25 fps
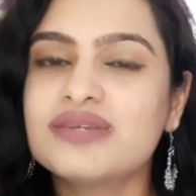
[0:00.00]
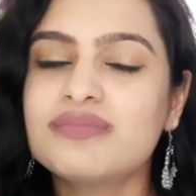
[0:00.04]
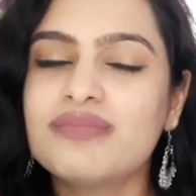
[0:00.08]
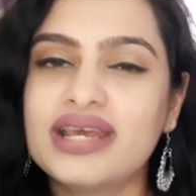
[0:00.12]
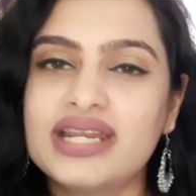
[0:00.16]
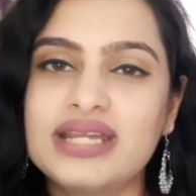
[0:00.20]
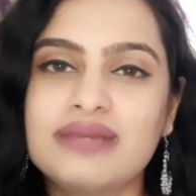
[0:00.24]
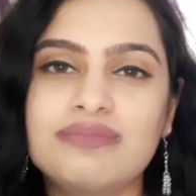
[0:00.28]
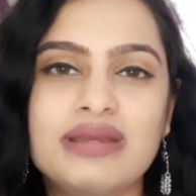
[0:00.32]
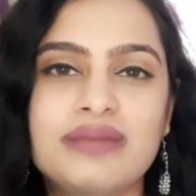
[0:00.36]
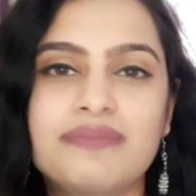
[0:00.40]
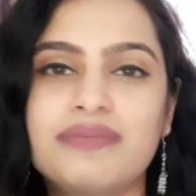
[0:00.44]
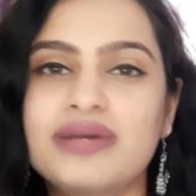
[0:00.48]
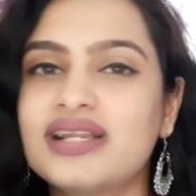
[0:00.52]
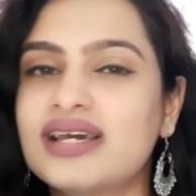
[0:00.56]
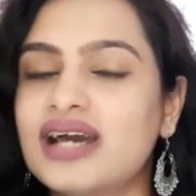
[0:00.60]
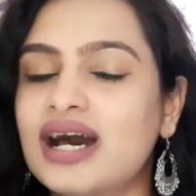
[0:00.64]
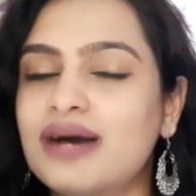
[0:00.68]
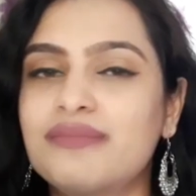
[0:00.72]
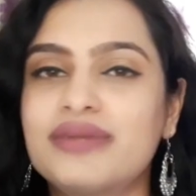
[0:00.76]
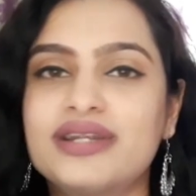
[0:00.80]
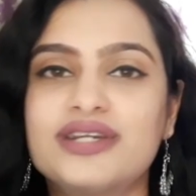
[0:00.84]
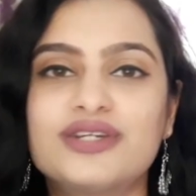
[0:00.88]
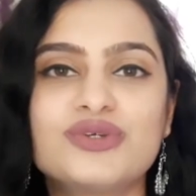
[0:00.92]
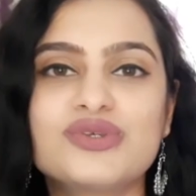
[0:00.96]
many people
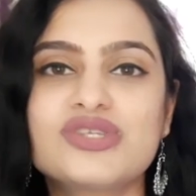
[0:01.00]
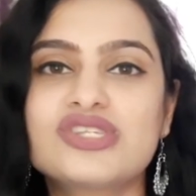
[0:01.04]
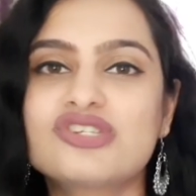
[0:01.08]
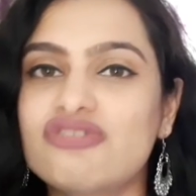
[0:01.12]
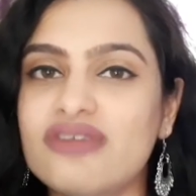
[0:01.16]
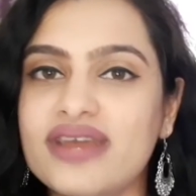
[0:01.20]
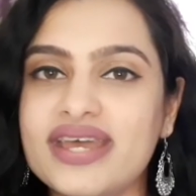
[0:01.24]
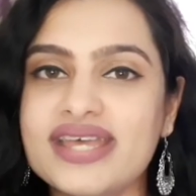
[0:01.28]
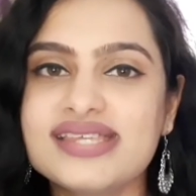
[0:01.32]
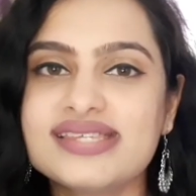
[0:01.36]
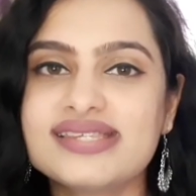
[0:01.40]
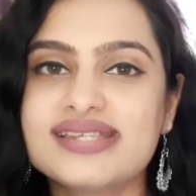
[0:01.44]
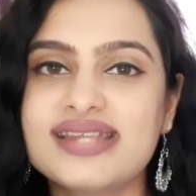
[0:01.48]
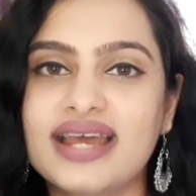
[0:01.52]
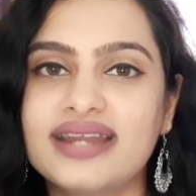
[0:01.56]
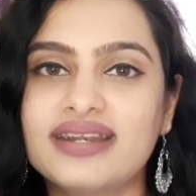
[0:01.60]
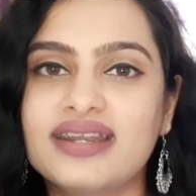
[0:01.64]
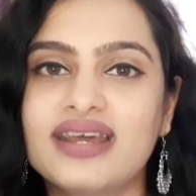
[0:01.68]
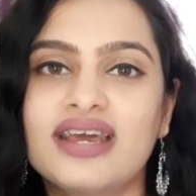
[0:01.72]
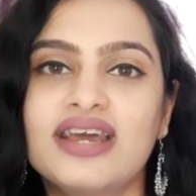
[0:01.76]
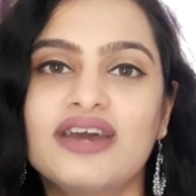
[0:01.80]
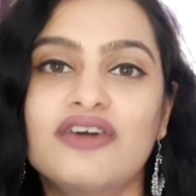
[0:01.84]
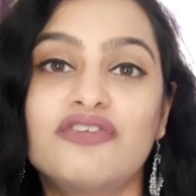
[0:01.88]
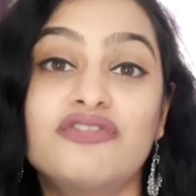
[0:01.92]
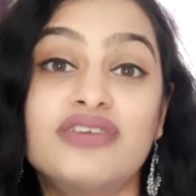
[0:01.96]
come into stress that
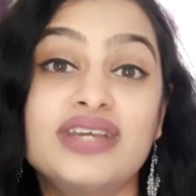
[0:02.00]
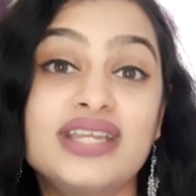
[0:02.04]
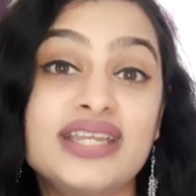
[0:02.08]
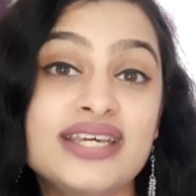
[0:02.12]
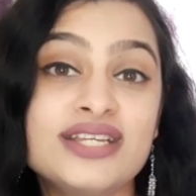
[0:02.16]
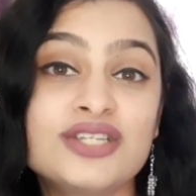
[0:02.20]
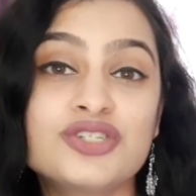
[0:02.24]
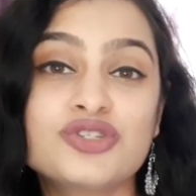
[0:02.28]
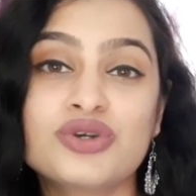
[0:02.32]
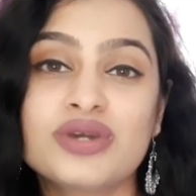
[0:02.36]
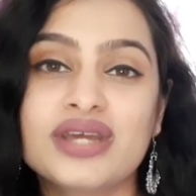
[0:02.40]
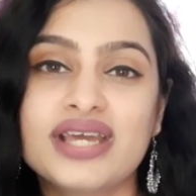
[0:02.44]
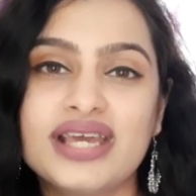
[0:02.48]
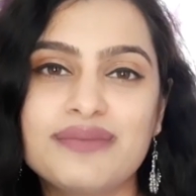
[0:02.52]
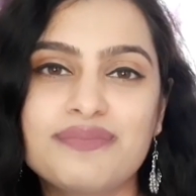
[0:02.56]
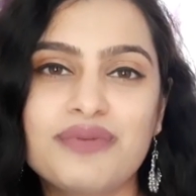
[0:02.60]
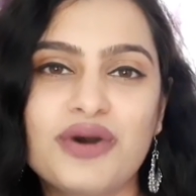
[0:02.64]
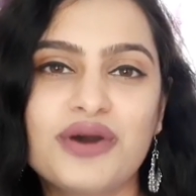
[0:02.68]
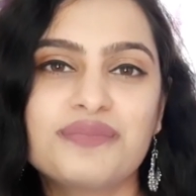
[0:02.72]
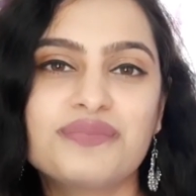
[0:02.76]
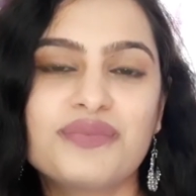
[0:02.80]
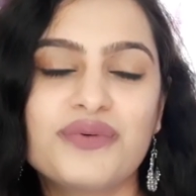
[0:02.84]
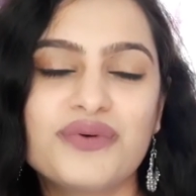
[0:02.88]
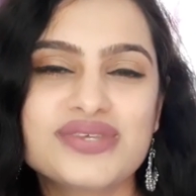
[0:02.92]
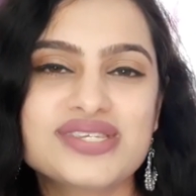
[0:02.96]
we need to keep
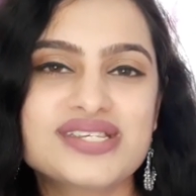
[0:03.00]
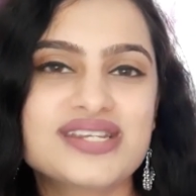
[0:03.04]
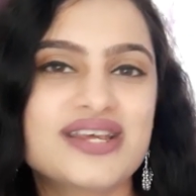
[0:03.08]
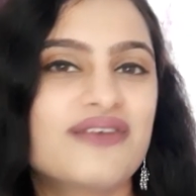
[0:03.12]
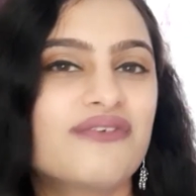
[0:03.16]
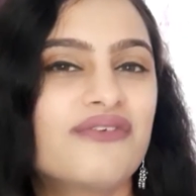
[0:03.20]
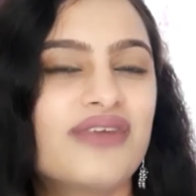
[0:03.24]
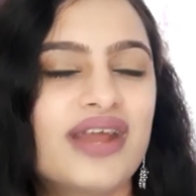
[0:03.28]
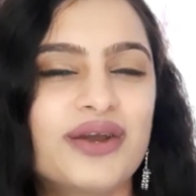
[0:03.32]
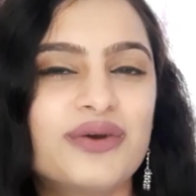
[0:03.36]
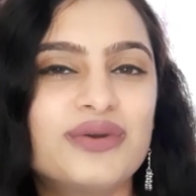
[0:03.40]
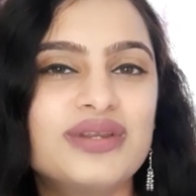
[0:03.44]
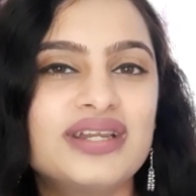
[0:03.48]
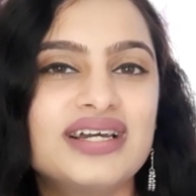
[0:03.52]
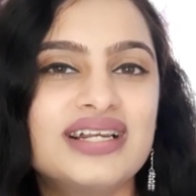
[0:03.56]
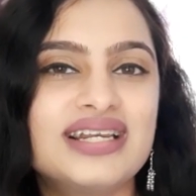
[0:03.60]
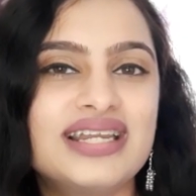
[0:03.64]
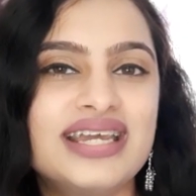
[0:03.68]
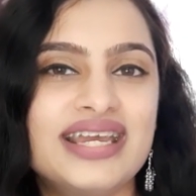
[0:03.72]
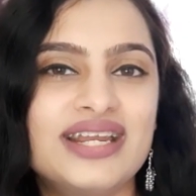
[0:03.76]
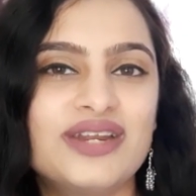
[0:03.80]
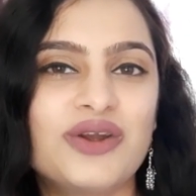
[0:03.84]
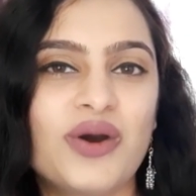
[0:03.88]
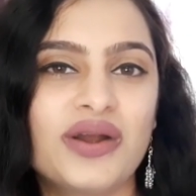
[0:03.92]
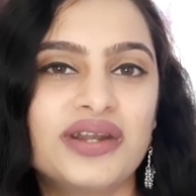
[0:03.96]
on posting
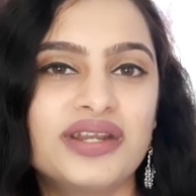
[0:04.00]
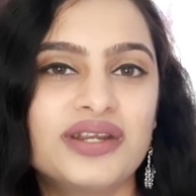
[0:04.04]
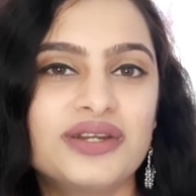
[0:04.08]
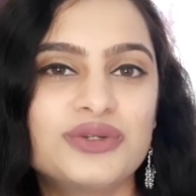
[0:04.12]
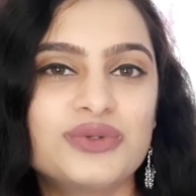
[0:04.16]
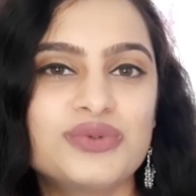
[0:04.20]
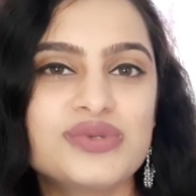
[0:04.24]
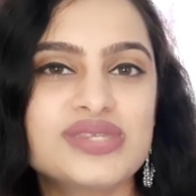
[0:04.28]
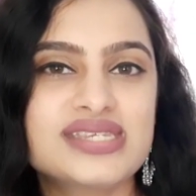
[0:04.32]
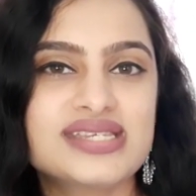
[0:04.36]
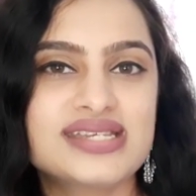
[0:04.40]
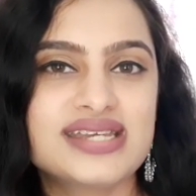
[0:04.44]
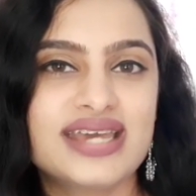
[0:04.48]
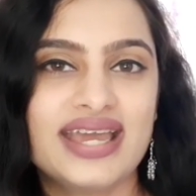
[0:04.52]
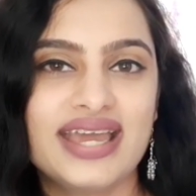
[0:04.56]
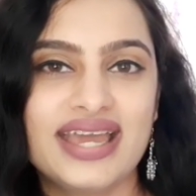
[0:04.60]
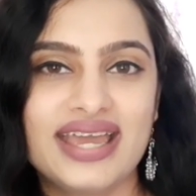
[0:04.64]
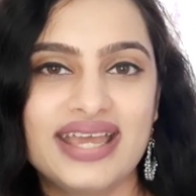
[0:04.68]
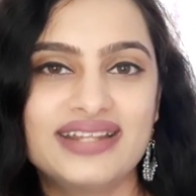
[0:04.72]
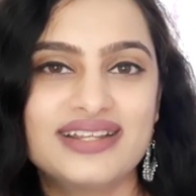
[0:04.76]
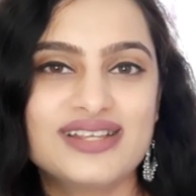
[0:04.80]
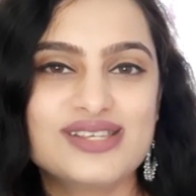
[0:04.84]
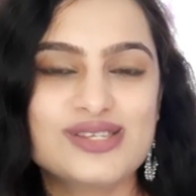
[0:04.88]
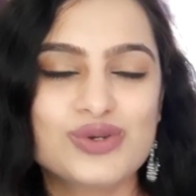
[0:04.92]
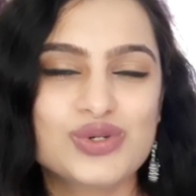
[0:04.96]
regularly in order to stay
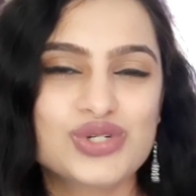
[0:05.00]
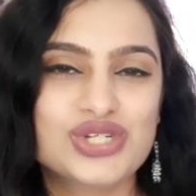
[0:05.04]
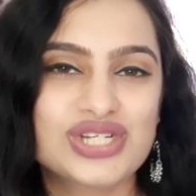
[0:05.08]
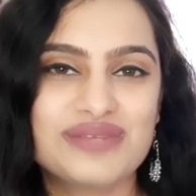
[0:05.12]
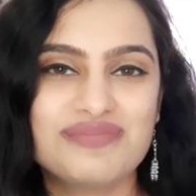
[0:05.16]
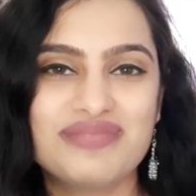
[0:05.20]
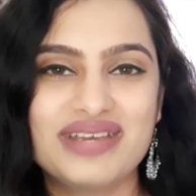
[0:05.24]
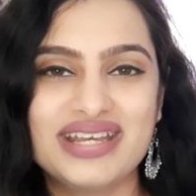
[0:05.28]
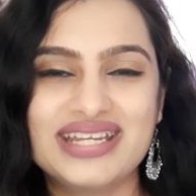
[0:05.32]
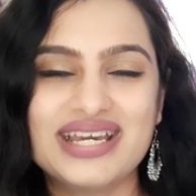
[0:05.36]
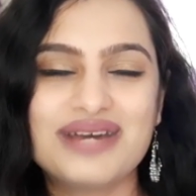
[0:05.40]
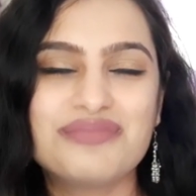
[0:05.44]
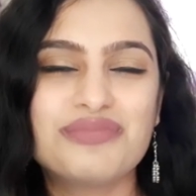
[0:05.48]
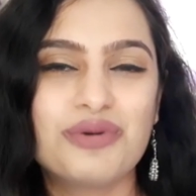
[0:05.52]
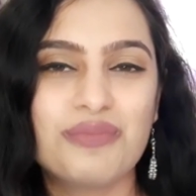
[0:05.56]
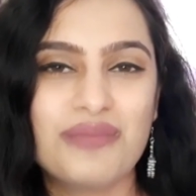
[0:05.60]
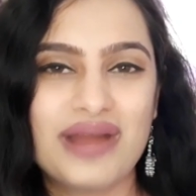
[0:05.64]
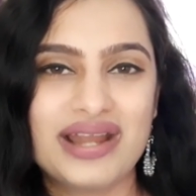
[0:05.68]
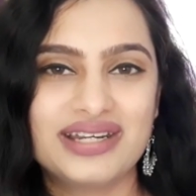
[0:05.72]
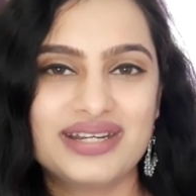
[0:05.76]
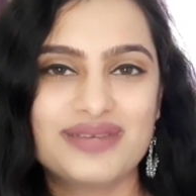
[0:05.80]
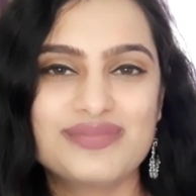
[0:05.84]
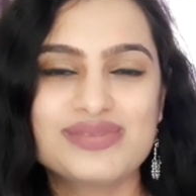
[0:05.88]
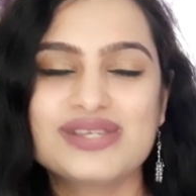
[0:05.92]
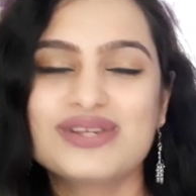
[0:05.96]
in the social media
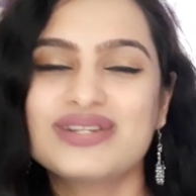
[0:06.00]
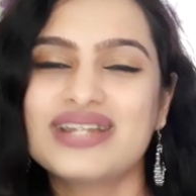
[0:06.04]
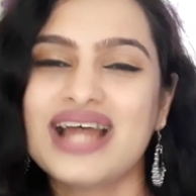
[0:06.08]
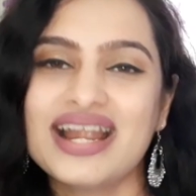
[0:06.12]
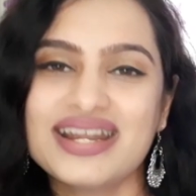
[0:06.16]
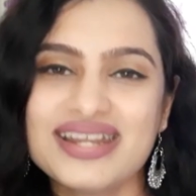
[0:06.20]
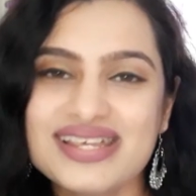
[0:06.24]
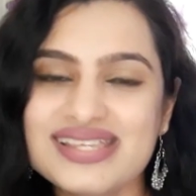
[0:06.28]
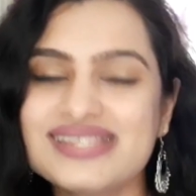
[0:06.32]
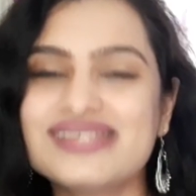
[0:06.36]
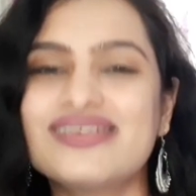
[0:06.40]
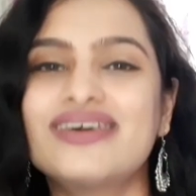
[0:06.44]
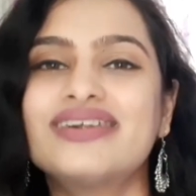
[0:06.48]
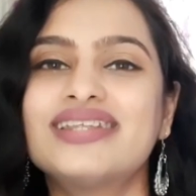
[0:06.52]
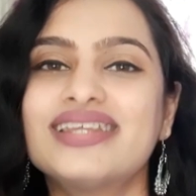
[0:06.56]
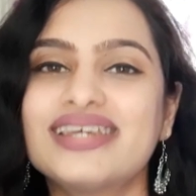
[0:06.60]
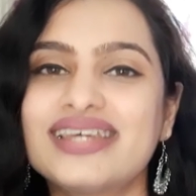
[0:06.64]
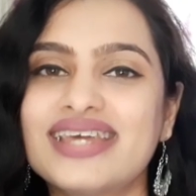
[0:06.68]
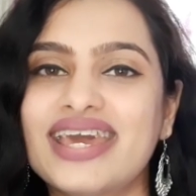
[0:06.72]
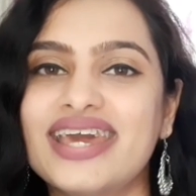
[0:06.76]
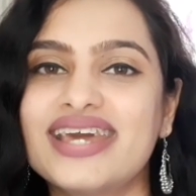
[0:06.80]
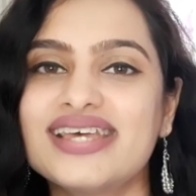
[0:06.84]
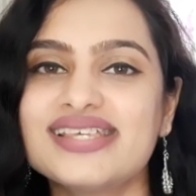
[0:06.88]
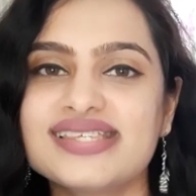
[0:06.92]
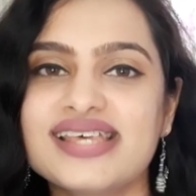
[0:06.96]
momentum. So that is not the
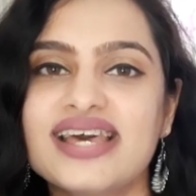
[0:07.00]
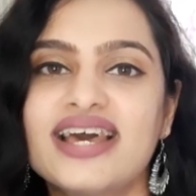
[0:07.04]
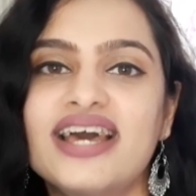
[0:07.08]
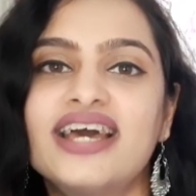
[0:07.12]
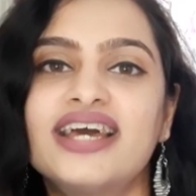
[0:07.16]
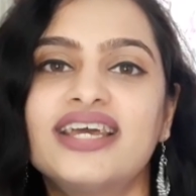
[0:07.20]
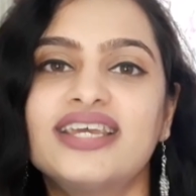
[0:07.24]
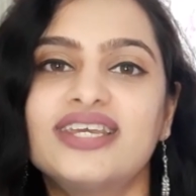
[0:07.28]
case.